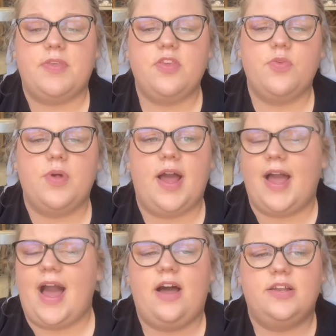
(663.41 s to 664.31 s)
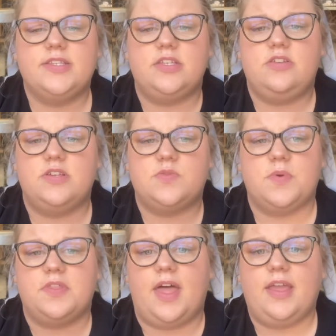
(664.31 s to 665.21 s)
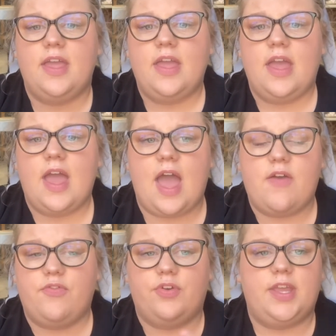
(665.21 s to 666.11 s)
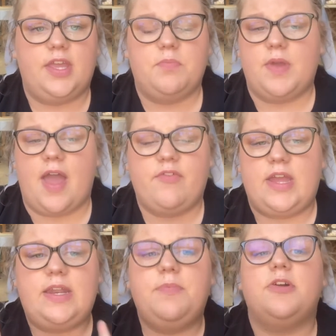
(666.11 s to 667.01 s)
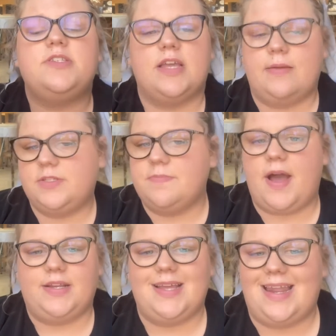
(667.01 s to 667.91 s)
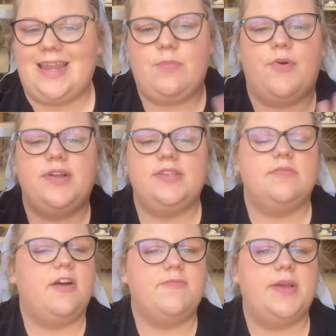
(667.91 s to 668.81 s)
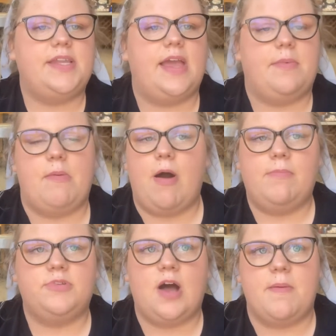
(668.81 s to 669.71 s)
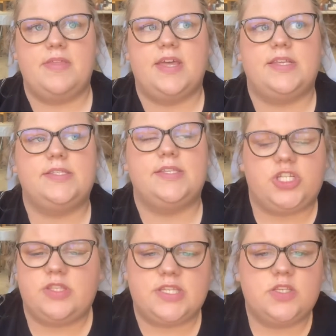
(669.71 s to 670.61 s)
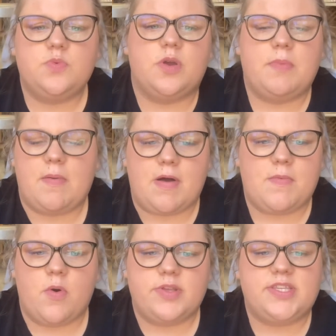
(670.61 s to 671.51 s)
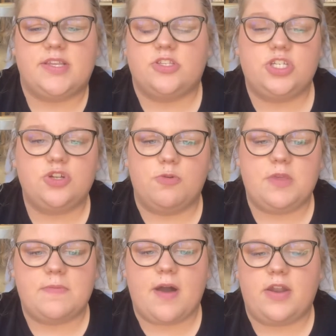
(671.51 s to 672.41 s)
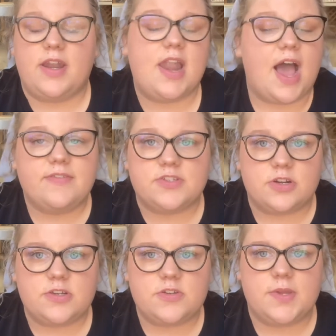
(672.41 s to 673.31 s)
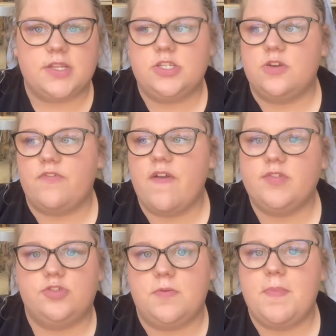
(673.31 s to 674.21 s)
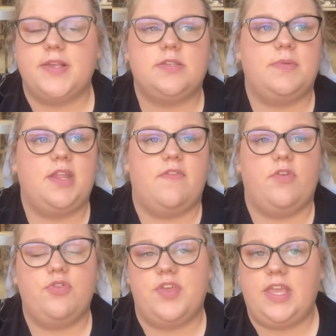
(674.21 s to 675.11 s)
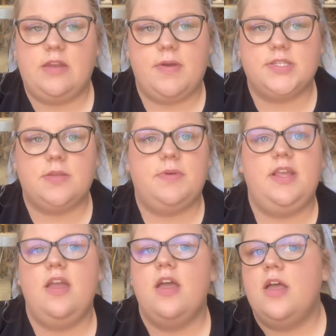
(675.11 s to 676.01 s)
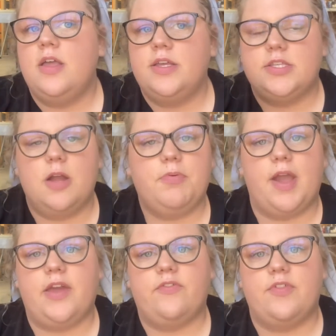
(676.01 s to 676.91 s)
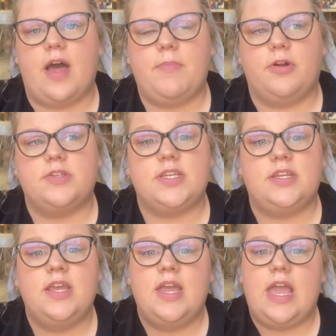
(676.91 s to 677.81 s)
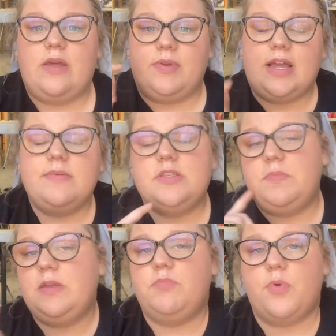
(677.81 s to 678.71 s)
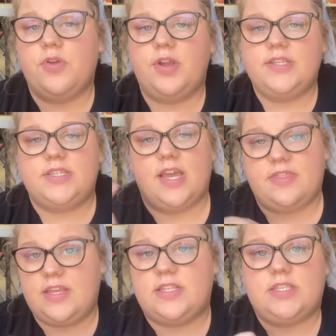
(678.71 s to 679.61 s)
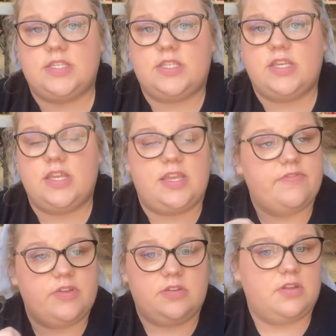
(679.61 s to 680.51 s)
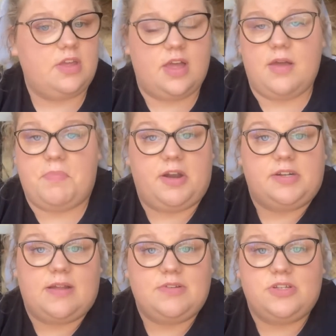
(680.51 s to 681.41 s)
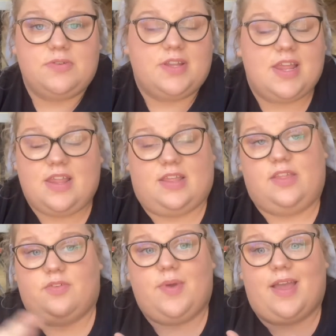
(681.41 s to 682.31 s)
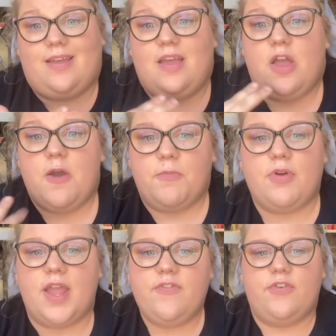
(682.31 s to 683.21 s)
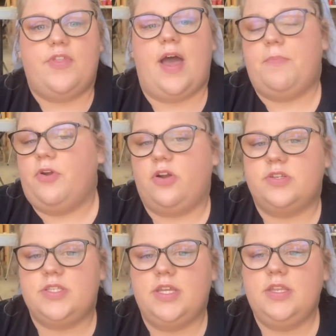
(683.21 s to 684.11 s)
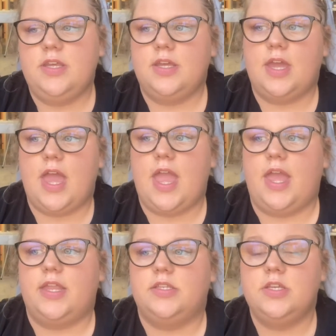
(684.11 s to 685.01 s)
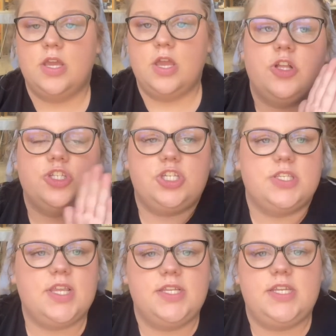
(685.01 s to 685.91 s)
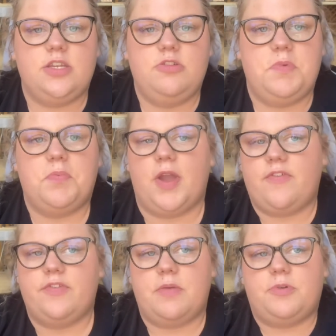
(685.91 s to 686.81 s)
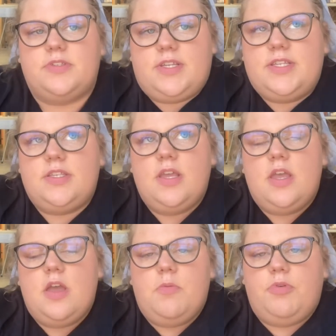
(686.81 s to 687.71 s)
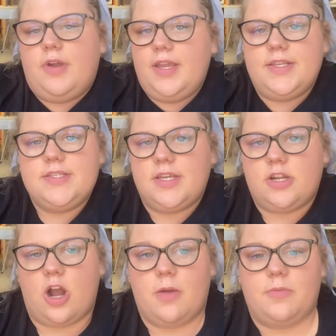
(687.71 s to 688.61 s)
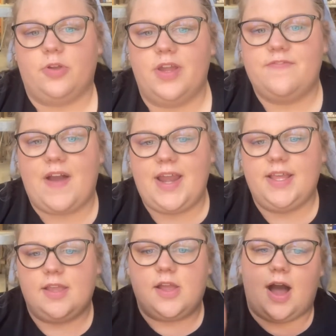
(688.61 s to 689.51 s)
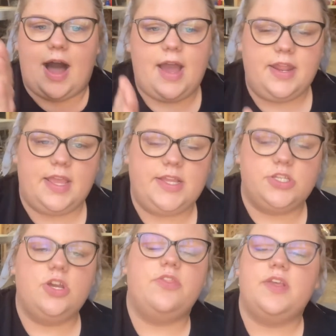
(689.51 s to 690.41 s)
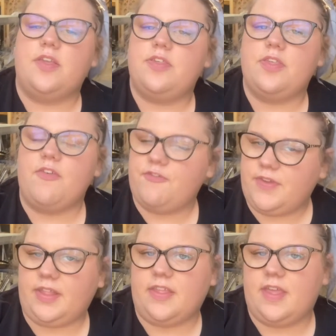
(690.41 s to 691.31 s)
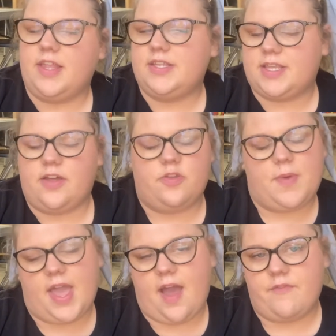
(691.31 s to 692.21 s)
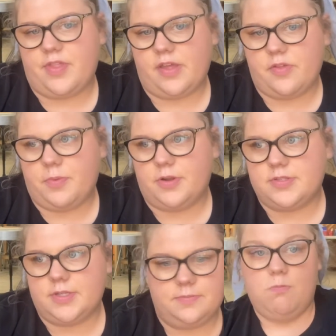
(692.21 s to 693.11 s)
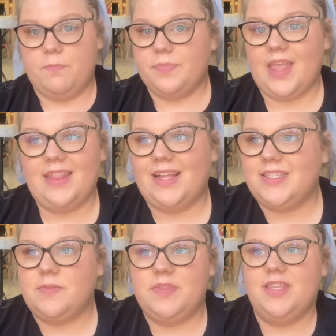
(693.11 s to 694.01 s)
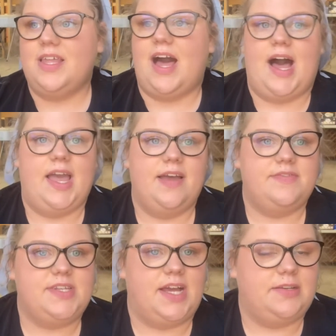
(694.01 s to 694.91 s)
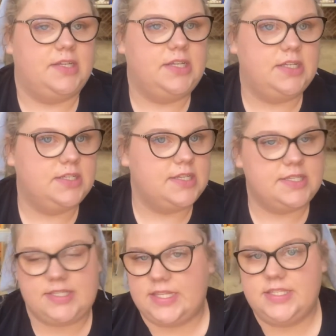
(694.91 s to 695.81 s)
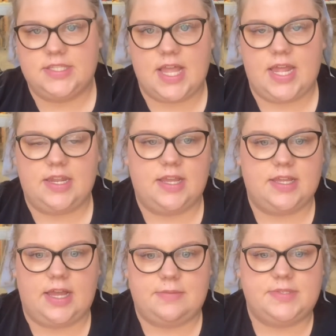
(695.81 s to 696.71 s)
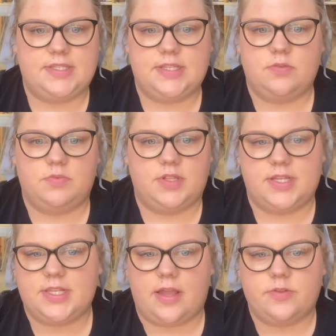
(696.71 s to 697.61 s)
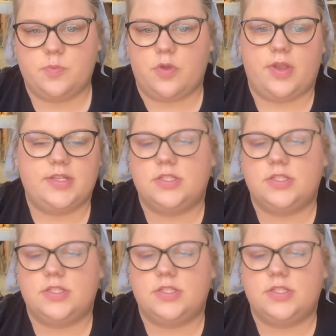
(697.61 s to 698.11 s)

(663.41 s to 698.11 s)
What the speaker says: This is what I honestly do this with, like, any person that comes to mind at any point of my day. My mom taught me this. This is what my mom always says, and she told me about it, and I've started doing it too. If you have a dream about somebody, if you're thinking about somebody, start praying for that person. And when it comes to being boy crazy, I think this is even a better time to do it either way. Pray for that person and just continue to be praying for that person, because praying isn't going to harm them. You're inviting God into this feeling and desire that you might have for the other person. And that's something that I have done since then, since I realized, like, I was boy crazy.